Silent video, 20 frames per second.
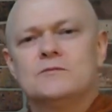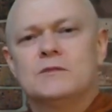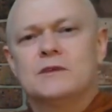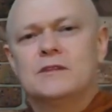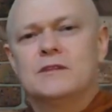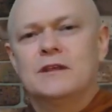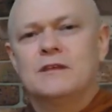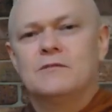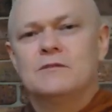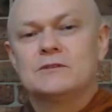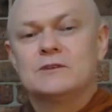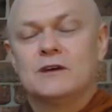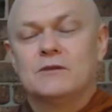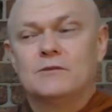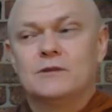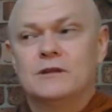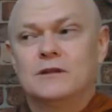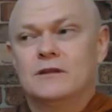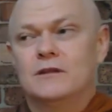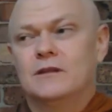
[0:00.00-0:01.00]
one thing which I
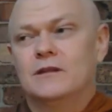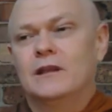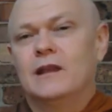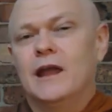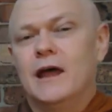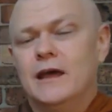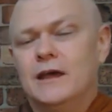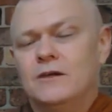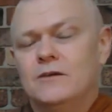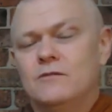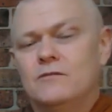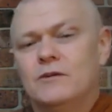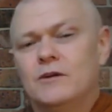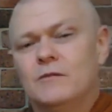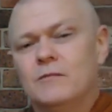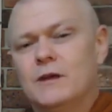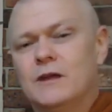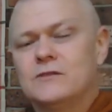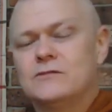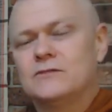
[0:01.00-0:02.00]
would like you very
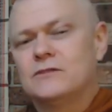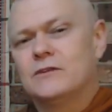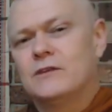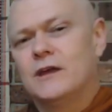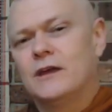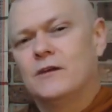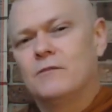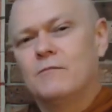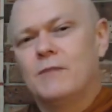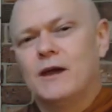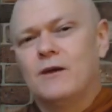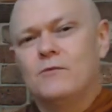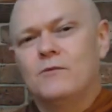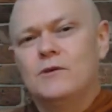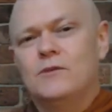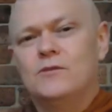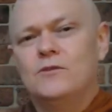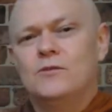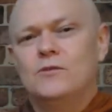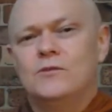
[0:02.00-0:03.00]
much to take back
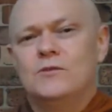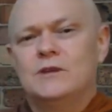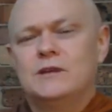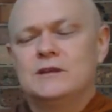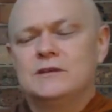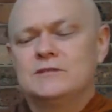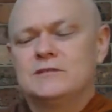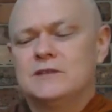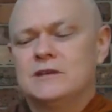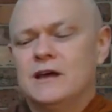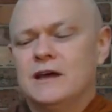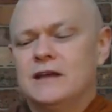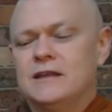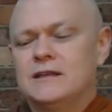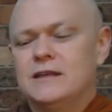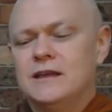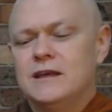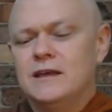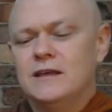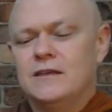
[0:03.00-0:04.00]
with you. It is the
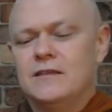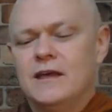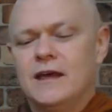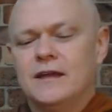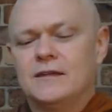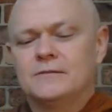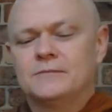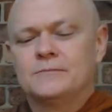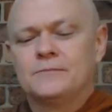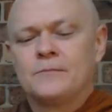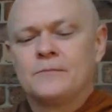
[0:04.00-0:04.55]
idea that